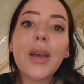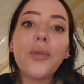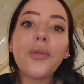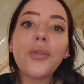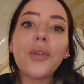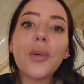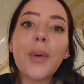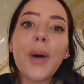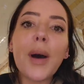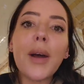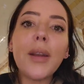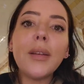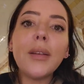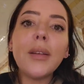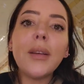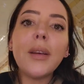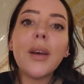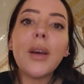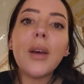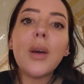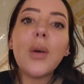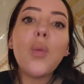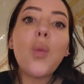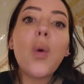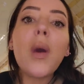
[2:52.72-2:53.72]
everyone,
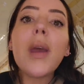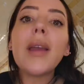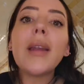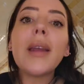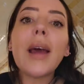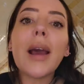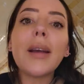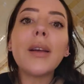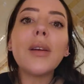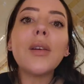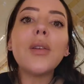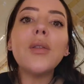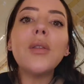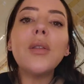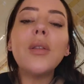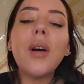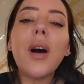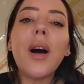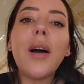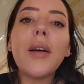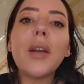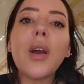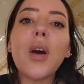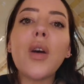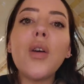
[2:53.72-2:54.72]
weird angle,
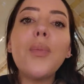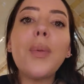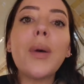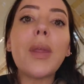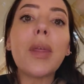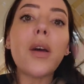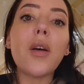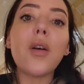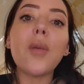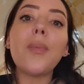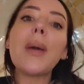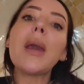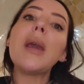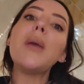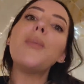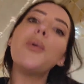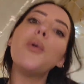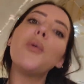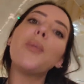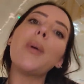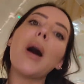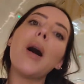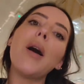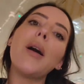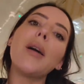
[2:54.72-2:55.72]
I know, but there are
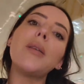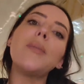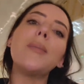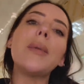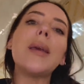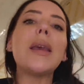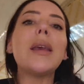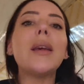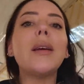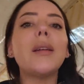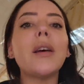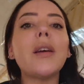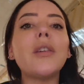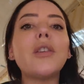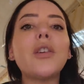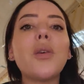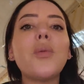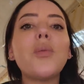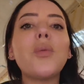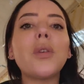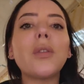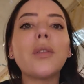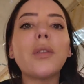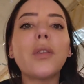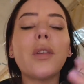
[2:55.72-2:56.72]
people behind me and I
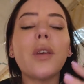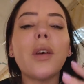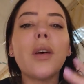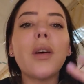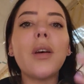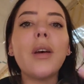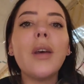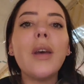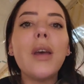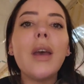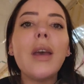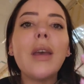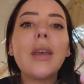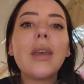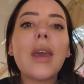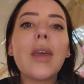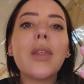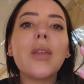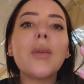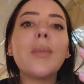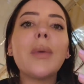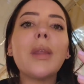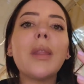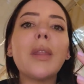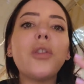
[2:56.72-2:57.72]
don't want to get
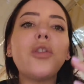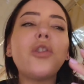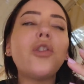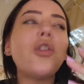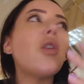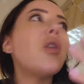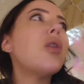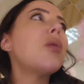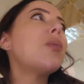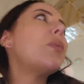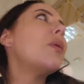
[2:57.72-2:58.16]
them in the shop.